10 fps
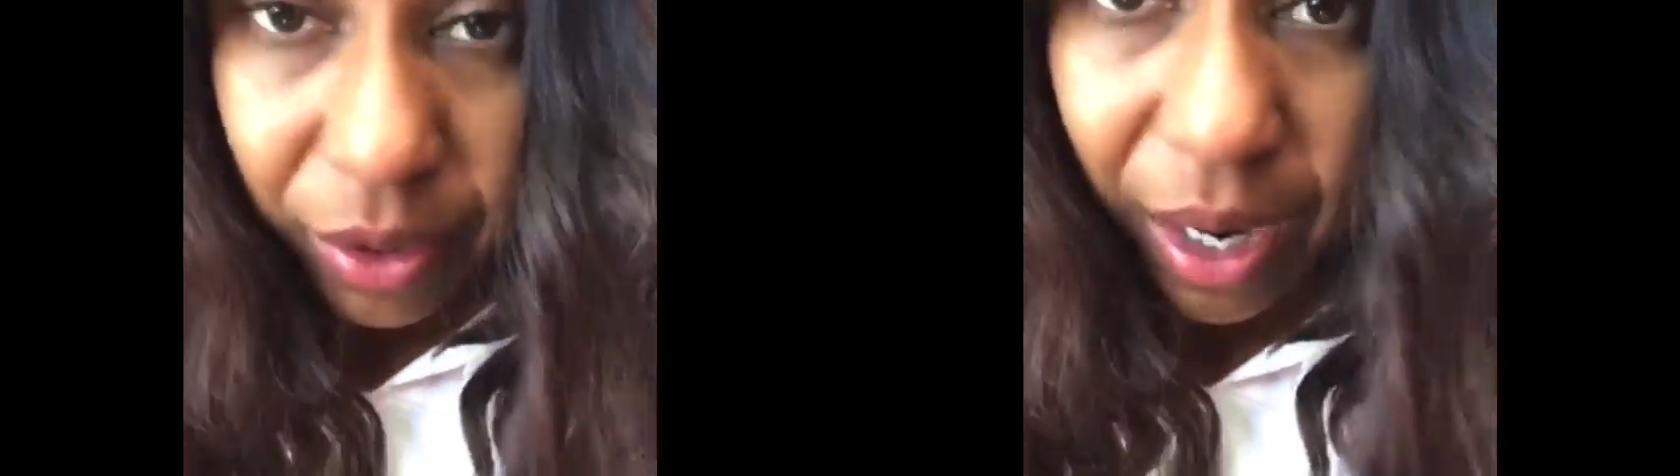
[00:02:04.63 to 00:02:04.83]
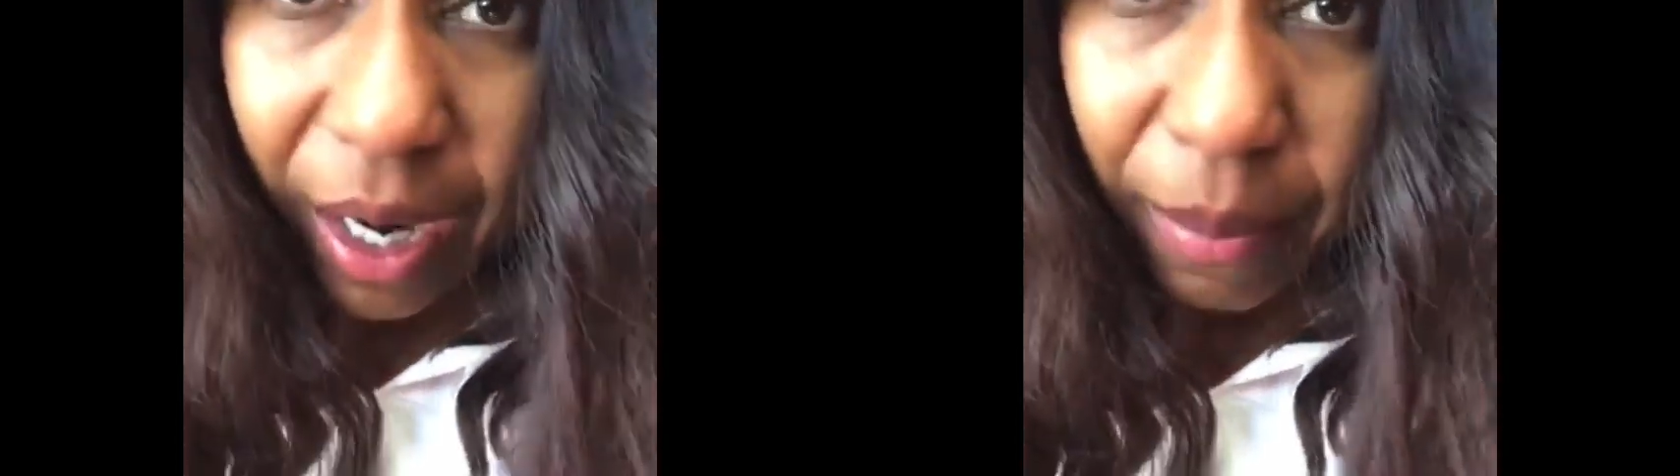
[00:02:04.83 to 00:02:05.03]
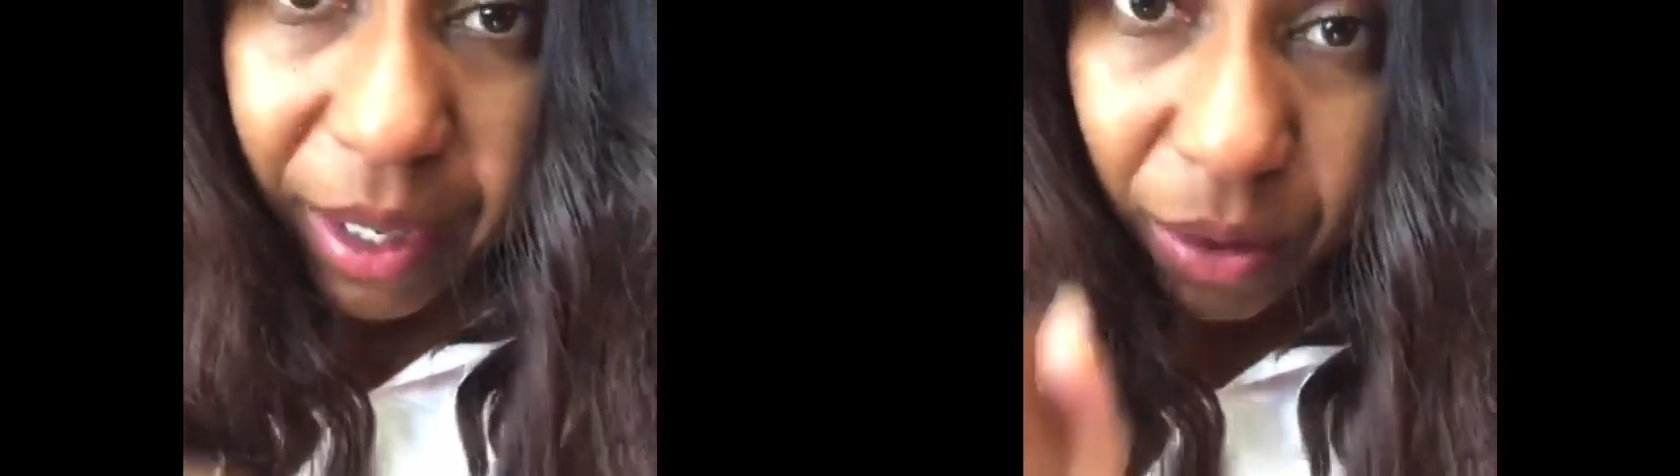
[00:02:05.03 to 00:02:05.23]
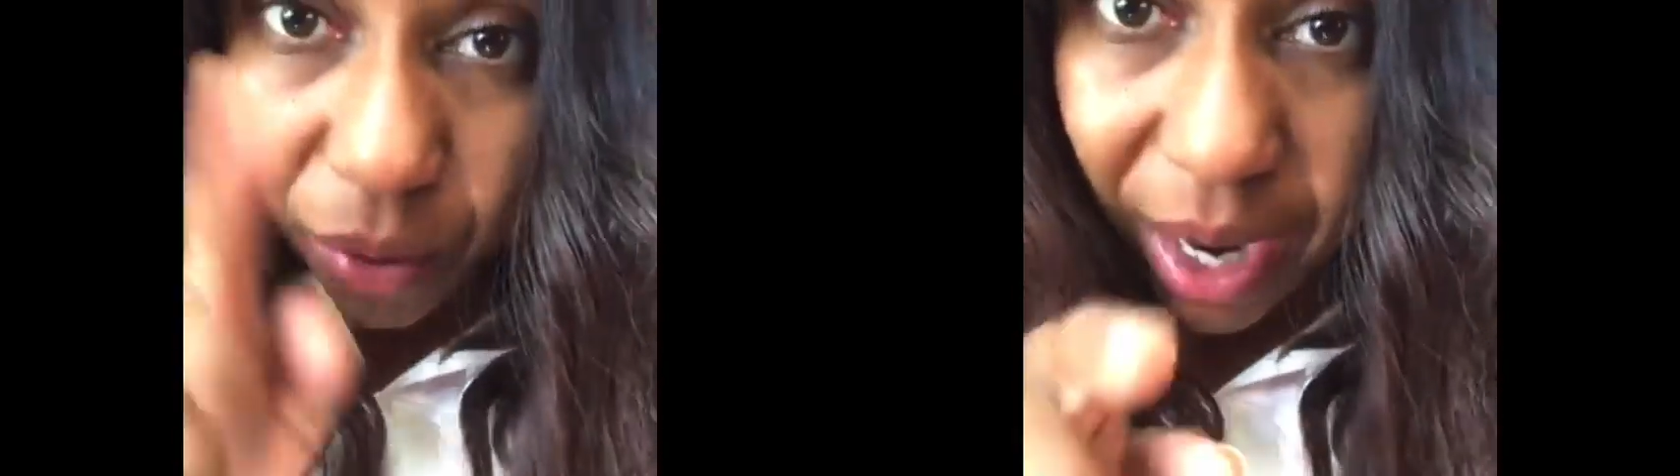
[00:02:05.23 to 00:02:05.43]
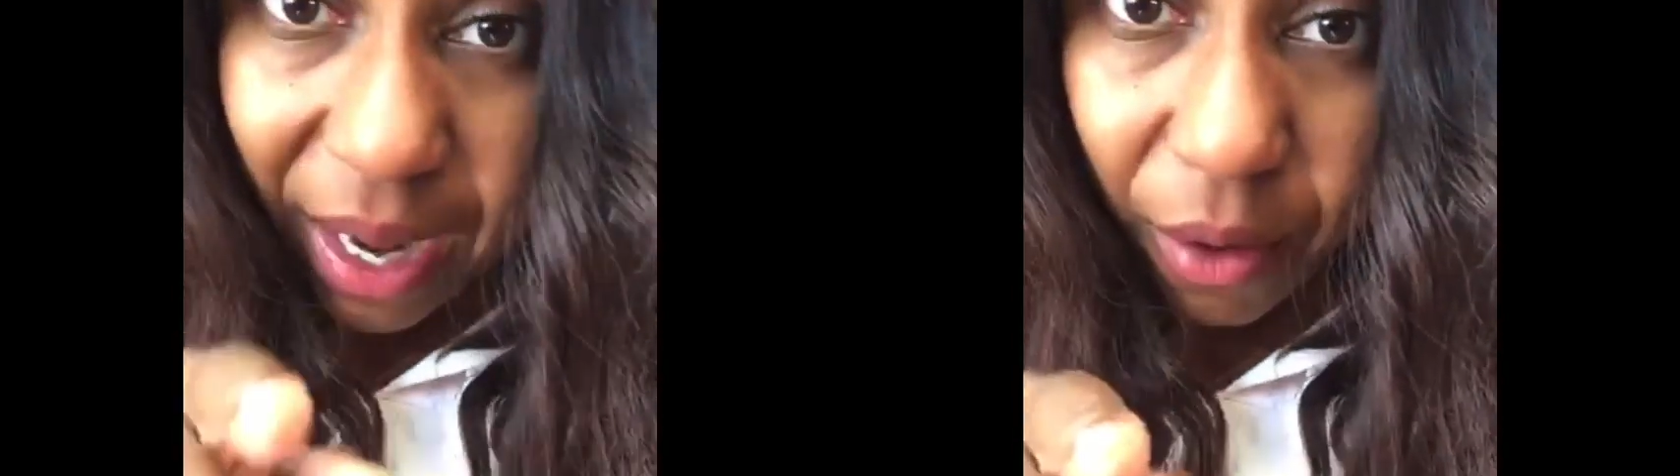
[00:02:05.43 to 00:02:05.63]
that I could be
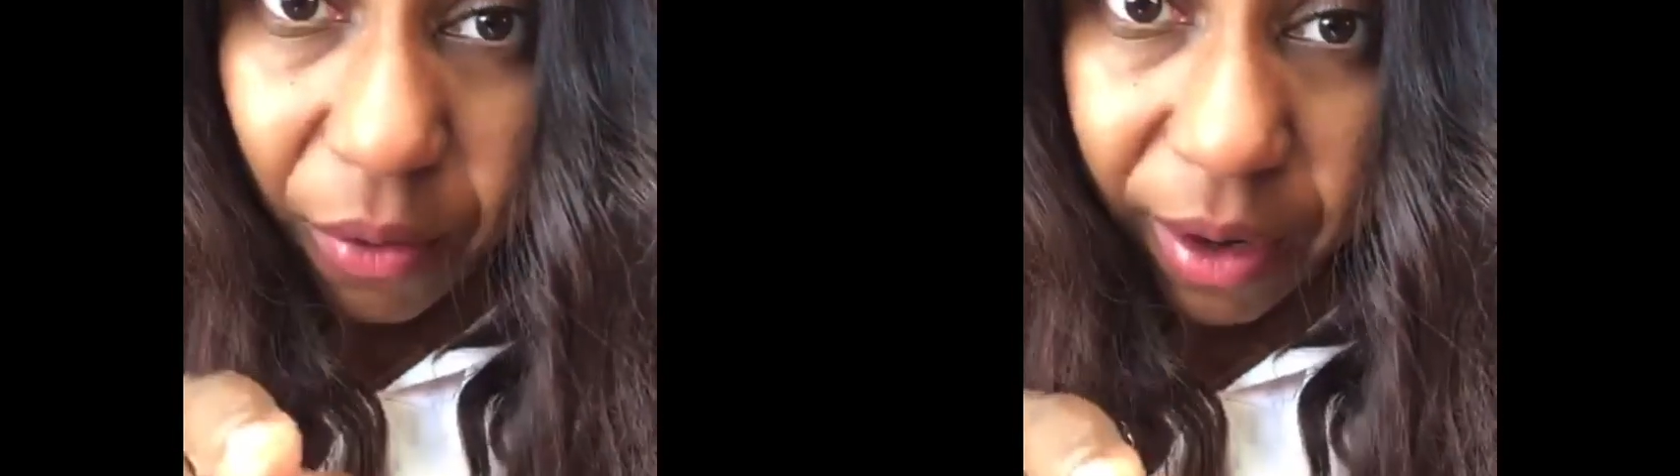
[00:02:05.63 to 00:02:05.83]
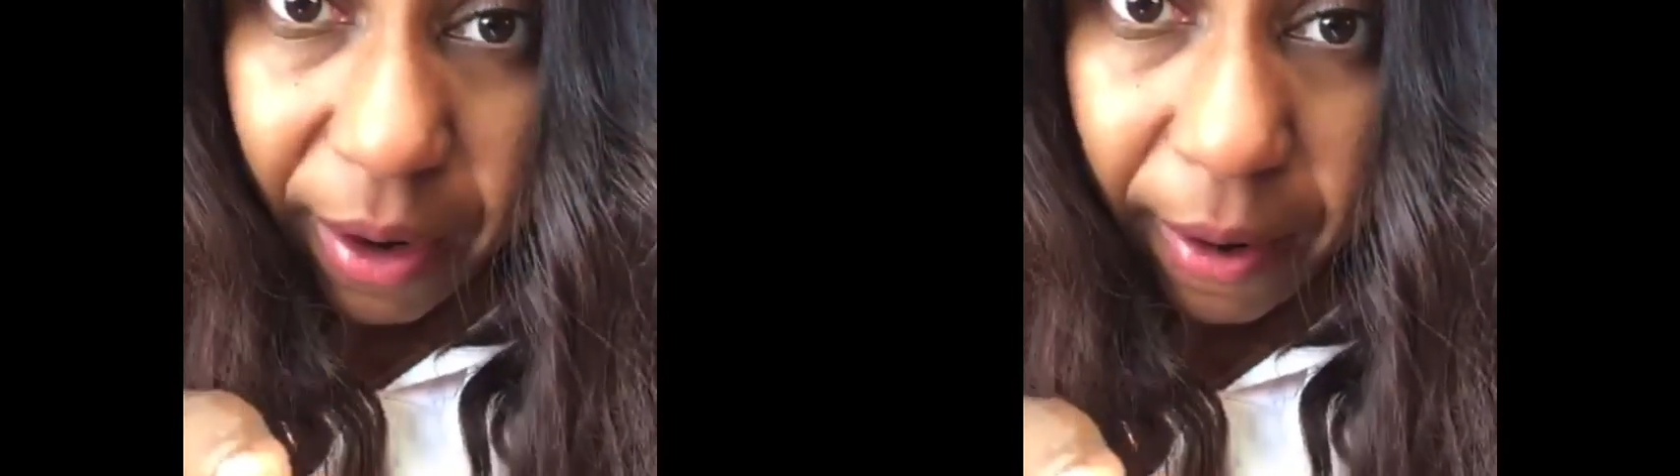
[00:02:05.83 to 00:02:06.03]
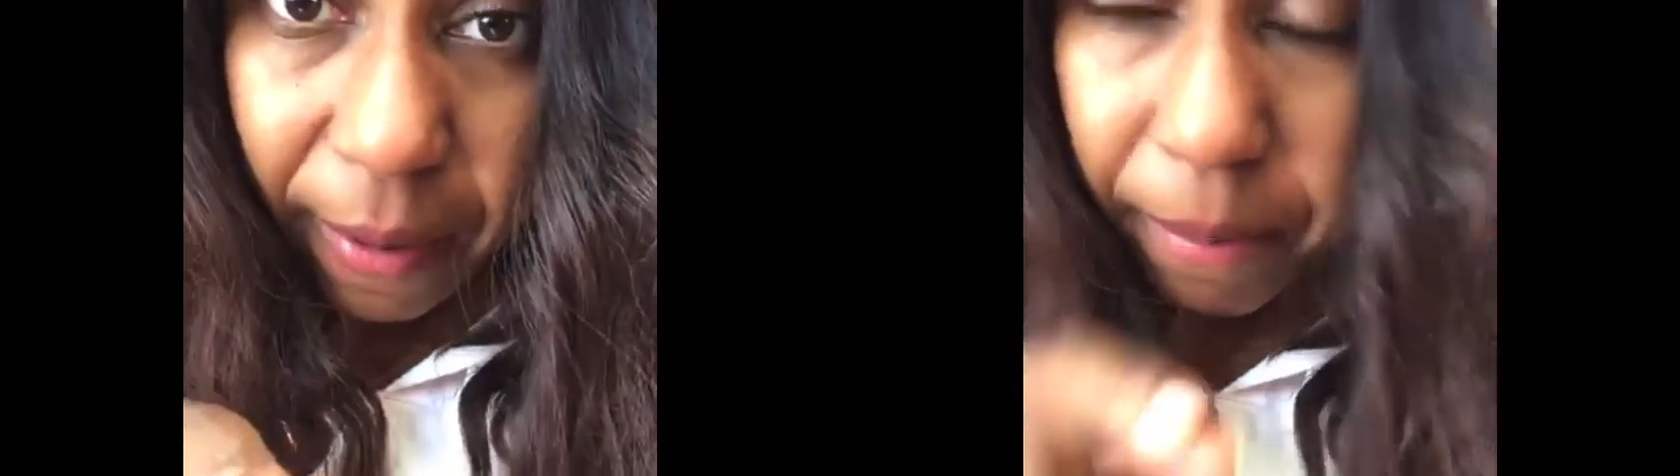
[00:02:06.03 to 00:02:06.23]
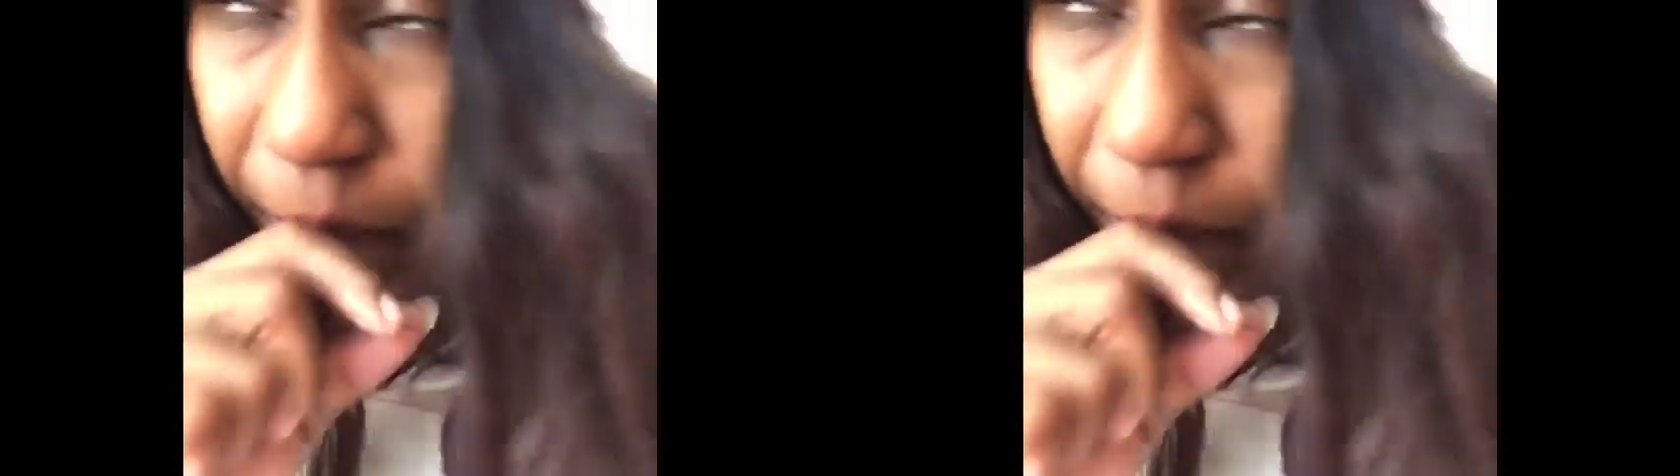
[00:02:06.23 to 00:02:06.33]
right over there,